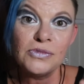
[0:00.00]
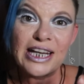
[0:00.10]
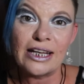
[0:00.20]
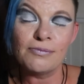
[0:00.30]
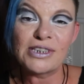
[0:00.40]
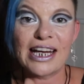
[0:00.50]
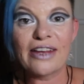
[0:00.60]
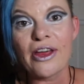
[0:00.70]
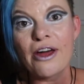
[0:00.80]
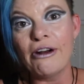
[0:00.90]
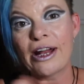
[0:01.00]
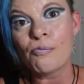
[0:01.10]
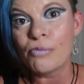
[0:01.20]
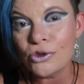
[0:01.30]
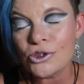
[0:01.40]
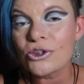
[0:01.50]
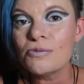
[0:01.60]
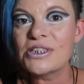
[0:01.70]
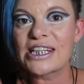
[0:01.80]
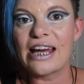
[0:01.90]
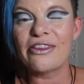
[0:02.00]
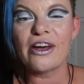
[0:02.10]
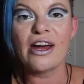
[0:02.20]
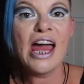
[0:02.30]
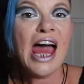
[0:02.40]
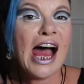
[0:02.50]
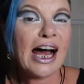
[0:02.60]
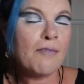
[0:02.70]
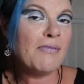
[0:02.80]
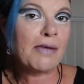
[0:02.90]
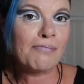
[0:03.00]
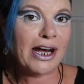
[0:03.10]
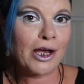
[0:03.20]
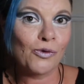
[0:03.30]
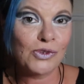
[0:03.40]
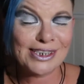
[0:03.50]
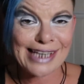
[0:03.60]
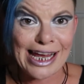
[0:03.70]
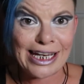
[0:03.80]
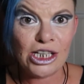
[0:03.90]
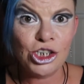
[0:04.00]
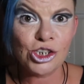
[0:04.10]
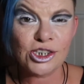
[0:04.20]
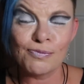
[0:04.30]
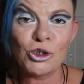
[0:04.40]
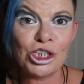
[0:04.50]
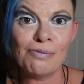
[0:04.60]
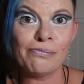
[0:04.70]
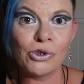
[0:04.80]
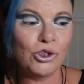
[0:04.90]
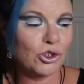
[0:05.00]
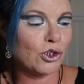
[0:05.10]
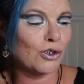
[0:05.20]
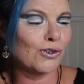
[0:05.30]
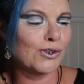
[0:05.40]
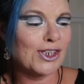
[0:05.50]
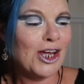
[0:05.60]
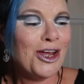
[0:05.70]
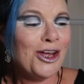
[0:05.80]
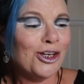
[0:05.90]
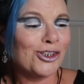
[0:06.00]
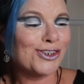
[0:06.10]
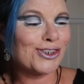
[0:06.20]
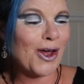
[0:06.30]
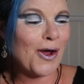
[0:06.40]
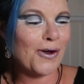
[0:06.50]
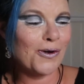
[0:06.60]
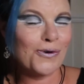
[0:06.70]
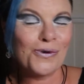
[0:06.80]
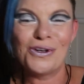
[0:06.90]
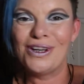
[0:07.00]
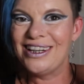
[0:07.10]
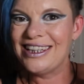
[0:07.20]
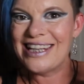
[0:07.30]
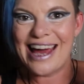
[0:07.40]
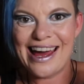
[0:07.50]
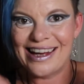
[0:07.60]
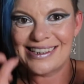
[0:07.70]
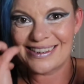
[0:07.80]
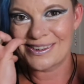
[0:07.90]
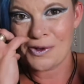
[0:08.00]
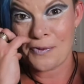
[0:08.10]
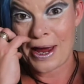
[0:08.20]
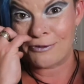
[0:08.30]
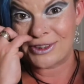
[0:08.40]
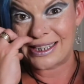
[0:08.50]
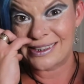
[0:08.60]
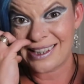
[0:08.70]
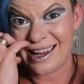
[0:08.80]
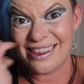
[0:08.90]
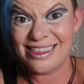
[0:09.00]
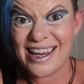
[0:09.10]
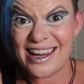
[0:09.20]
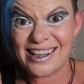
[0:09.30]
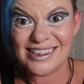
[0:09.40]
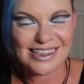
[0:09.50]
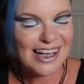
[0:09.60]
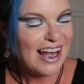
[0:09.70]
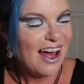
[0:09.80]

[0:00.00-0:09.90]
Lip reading: get them together and I'll bundle them together and make my own sage smudging bundles. So yeah, to sort of have things like this